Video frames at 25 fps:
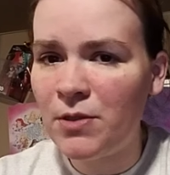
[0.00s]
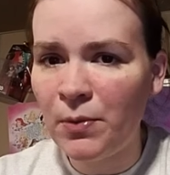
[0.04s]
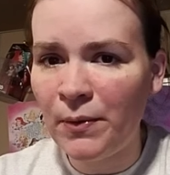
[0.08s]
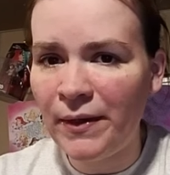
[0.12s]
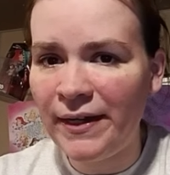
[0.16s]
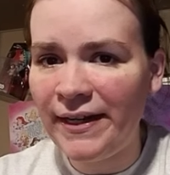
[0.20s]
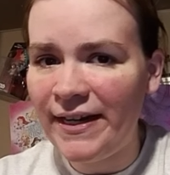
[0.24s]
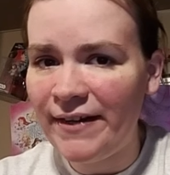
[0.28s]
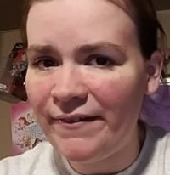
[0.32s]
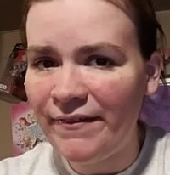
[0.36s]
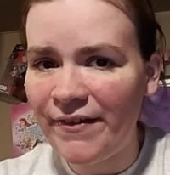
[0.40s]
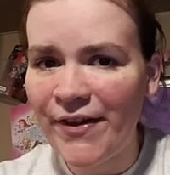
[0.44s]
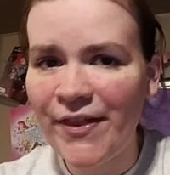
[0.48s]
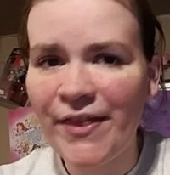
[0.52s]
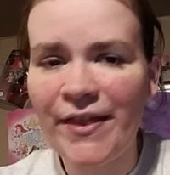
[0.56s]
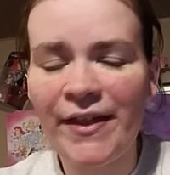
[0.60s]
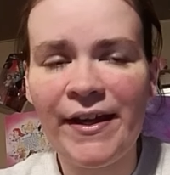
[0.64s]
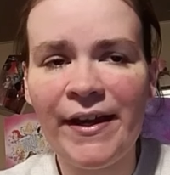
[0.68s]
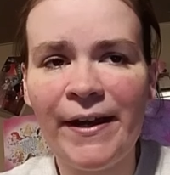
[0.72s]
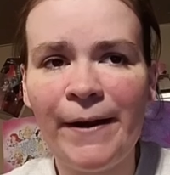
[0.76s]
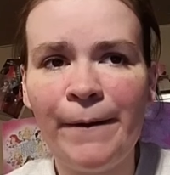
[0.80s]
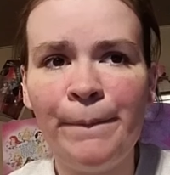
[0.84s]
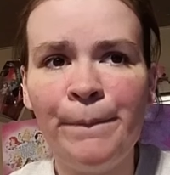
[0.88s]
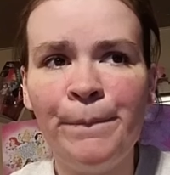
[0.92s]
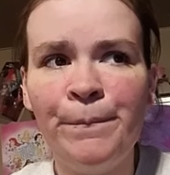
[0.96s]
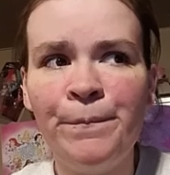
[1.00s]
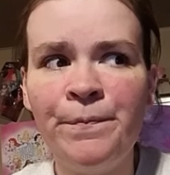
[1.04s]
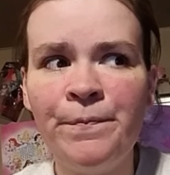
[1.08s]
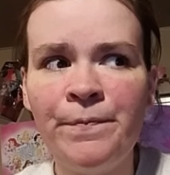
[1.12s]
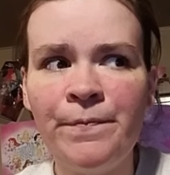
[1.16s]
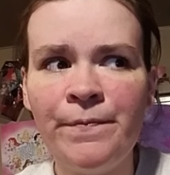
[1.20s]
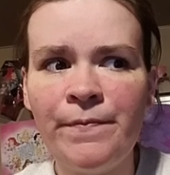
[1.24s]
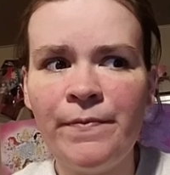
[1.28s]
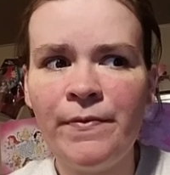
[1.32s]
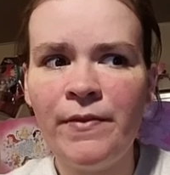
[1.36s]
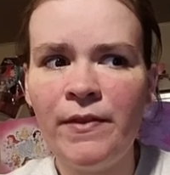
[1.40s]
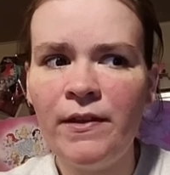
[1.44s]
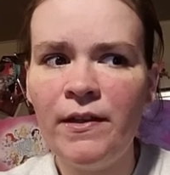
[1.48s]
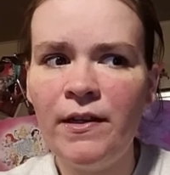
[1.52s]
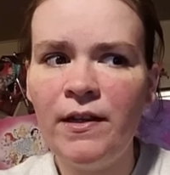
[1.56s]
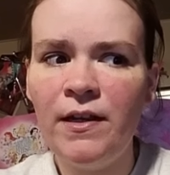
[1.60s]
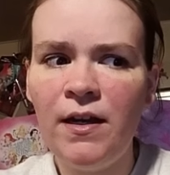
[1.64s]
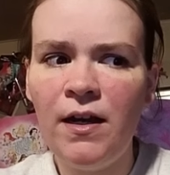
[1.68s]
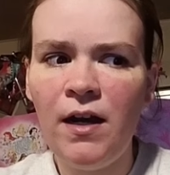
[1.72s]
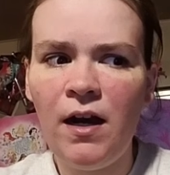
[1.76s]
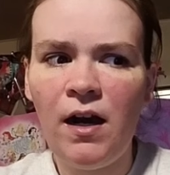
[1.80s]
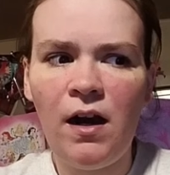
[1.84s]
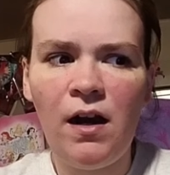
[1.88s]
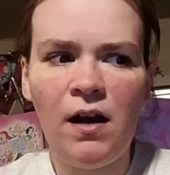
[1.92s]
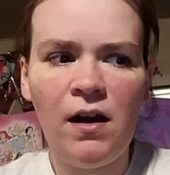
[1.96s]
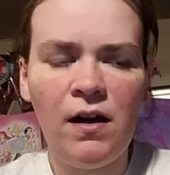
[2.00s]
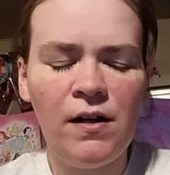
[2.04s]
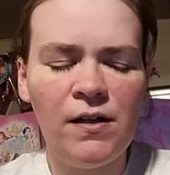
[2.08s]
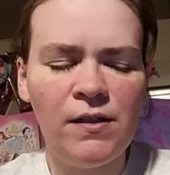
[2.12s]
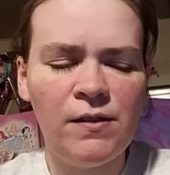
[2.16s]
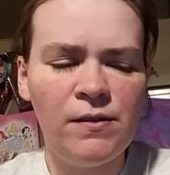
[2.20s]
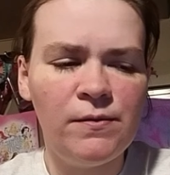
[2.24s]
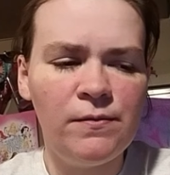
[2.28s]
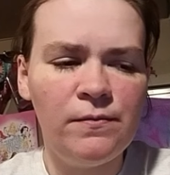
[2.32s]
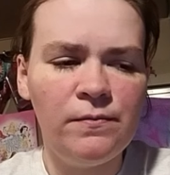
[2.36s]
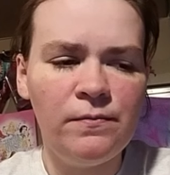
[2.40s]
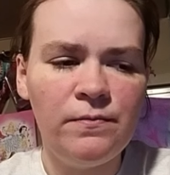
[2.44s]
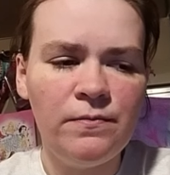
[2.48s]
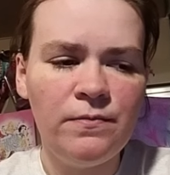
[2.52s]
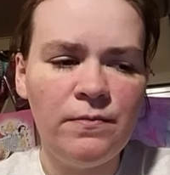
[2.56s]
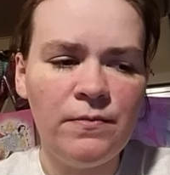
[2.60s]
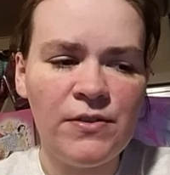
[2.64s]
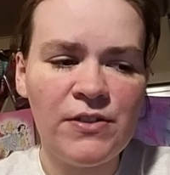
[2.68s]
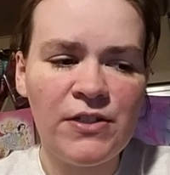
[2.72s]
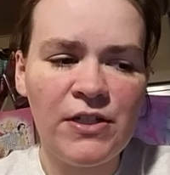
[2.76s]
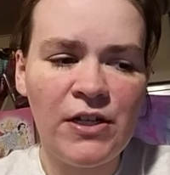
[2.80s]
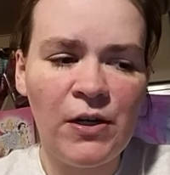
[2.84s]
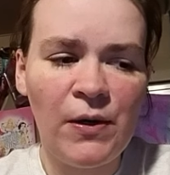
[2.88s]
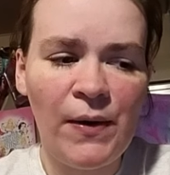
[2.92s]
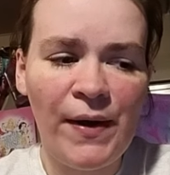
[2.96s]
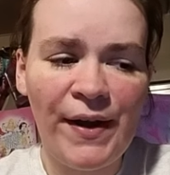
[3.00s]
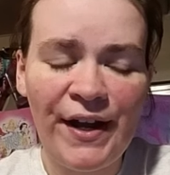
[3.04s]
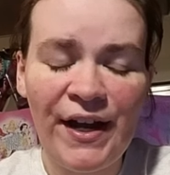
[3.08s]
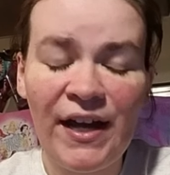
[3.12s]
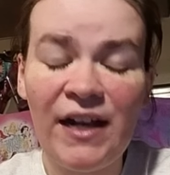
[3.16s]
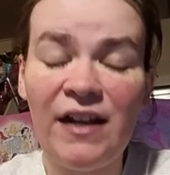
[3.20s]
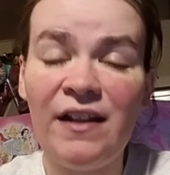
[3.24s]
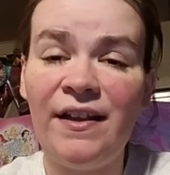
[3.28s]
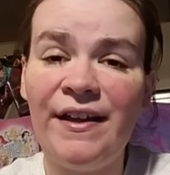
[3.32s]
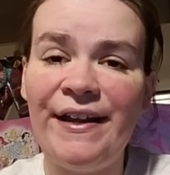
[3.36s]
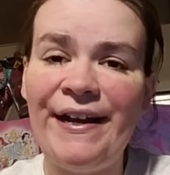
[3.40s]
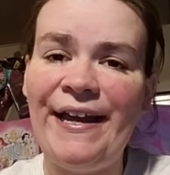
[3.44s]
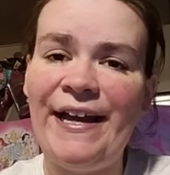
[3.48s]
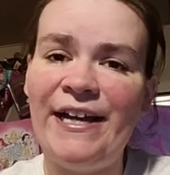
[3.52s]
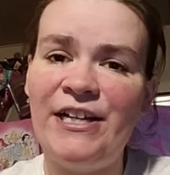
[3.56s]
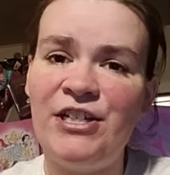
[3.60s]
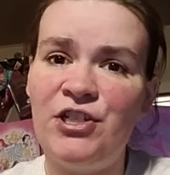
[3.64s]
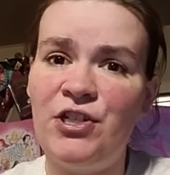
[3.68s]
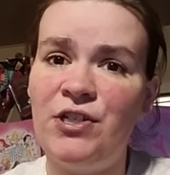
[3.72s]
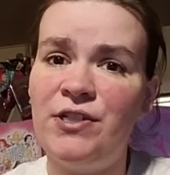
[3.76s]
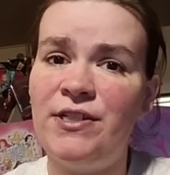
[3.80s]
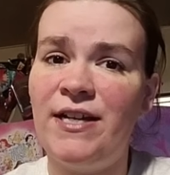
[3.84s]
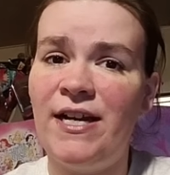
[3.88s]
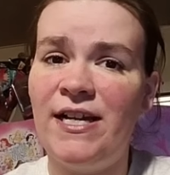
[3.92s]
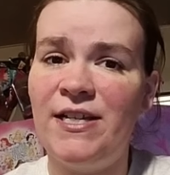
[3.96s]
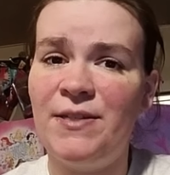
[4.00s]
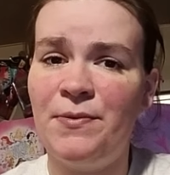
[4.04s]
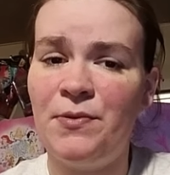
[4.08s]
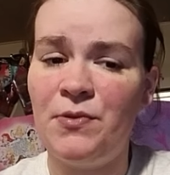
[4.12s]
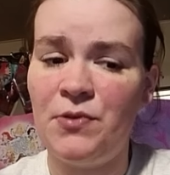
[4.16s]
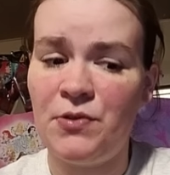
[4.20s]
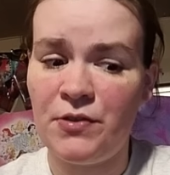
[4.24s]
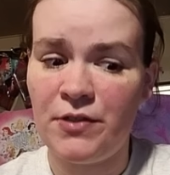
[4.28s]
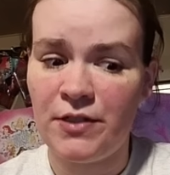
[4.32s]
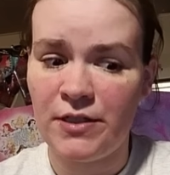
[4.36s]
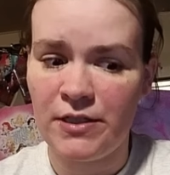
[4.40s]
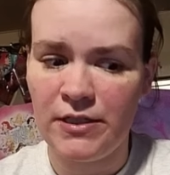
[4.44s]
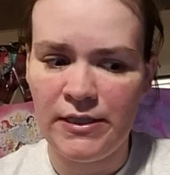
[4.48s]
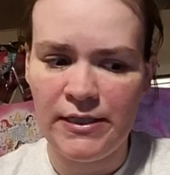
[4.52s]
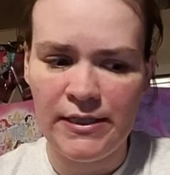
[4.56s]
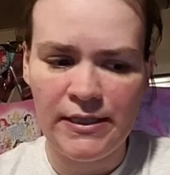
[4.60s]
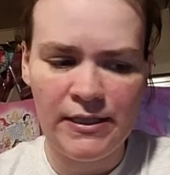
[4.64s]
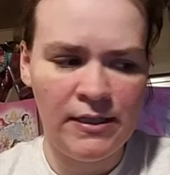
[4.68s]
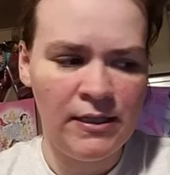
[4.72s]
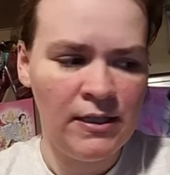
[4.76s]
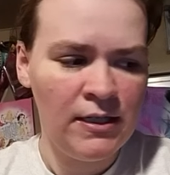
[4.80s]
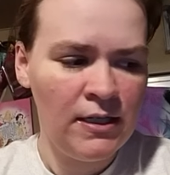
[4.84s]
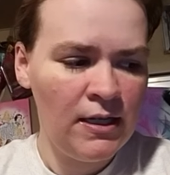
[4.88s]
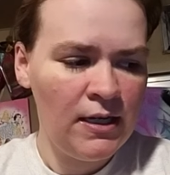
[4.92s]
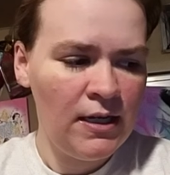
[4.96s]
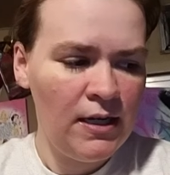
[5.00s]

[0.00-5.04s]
between everything. Um, so I got a lot of exercise, which was good.